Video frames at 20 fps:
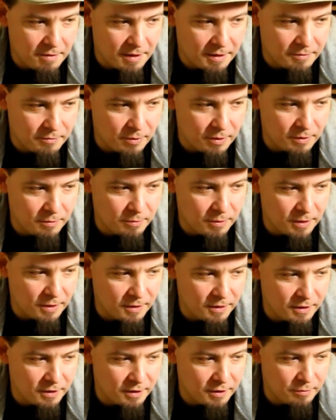
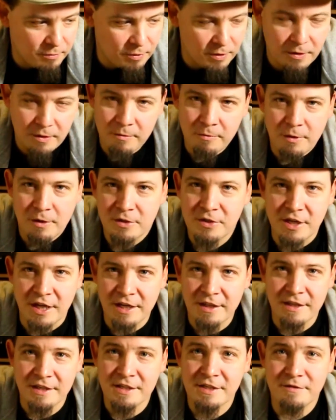we'll
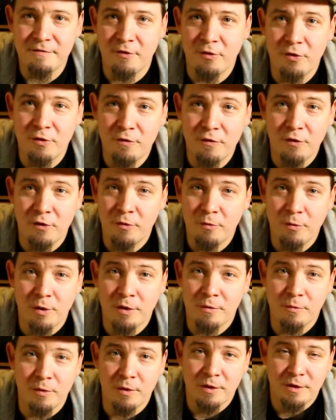take this for
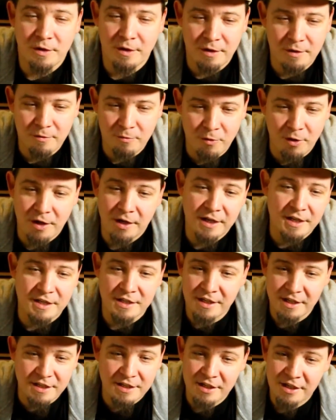what it
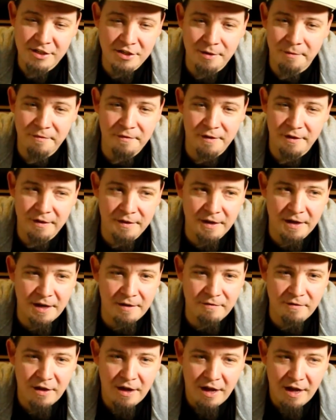is. It's something
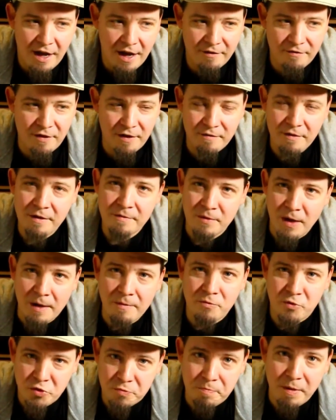that
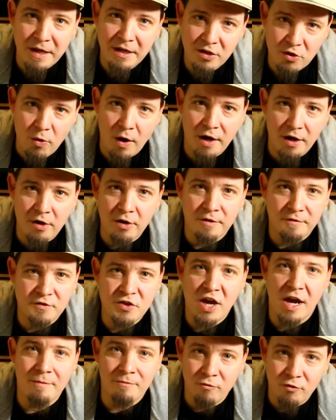I've spent quite a lot of
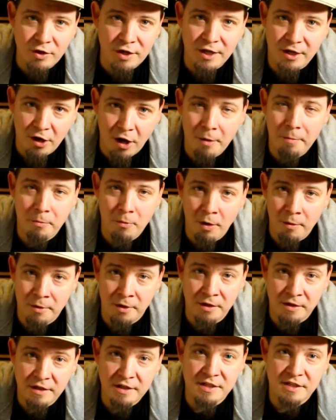time reading up
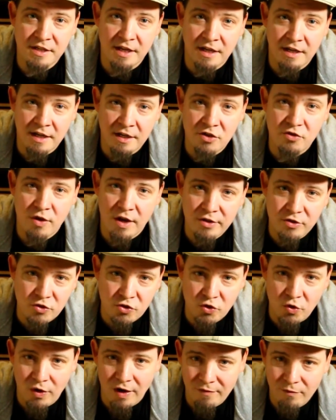on this and trying to
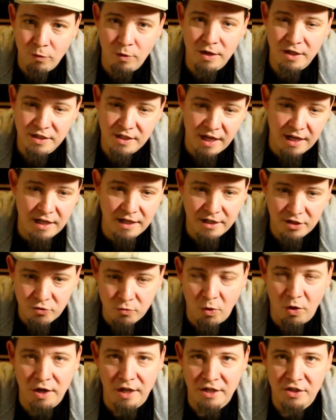sort out what exactly is
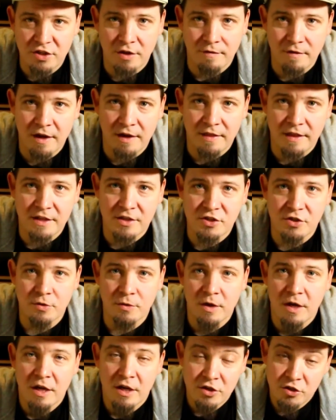what and stuff like that. So
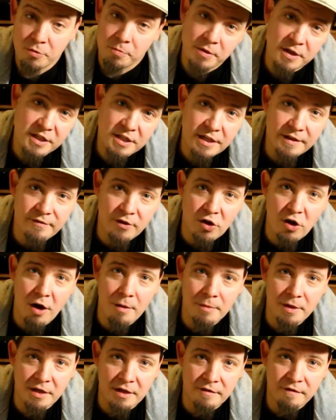please leave a
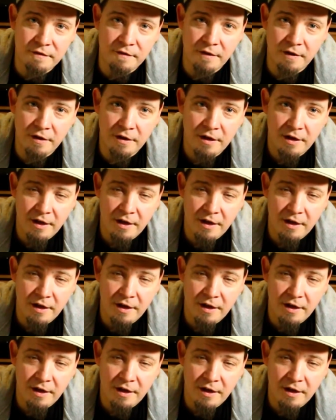comment if you